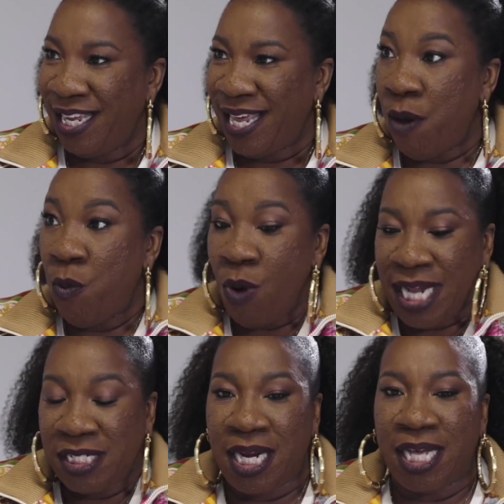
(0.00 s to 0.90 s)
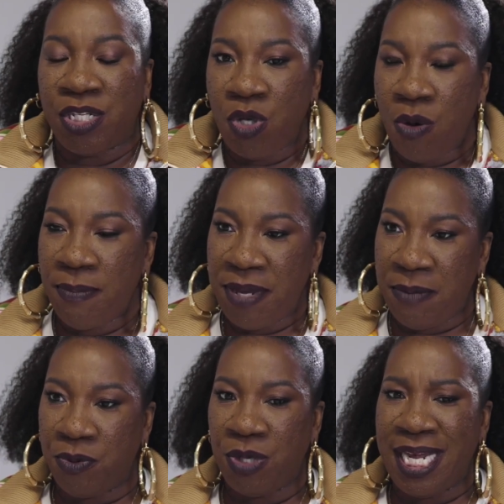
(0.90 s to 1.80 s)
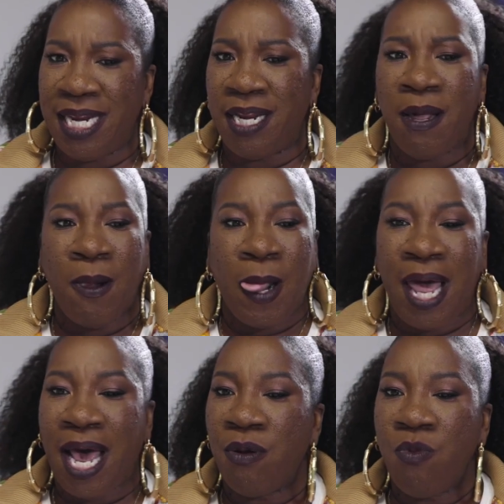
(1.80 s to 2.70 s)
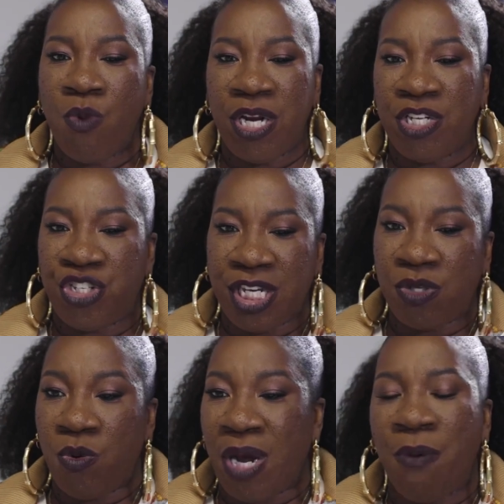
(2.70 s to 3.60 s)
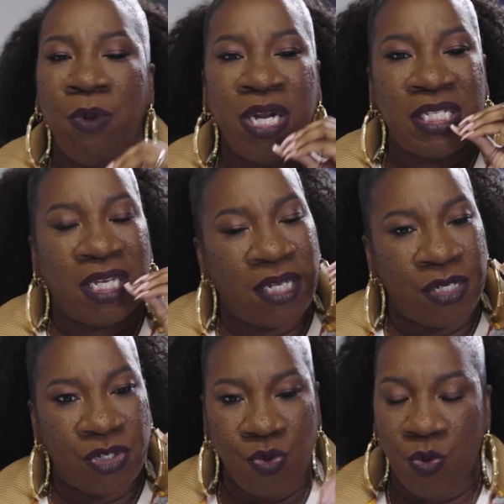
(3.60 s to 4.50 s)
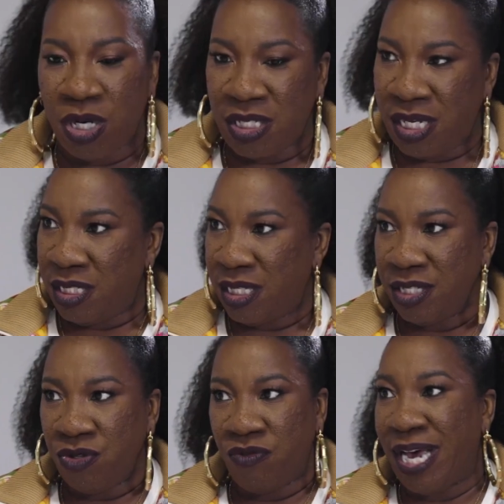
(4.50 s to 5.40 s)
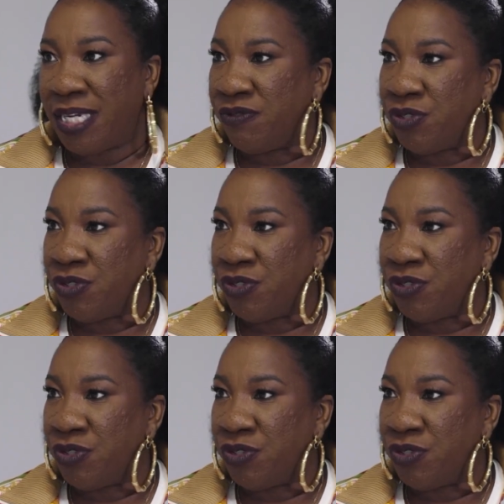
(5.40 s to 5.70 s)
I watched it and I saw what people needed. I wanted to do work to end sexual violence for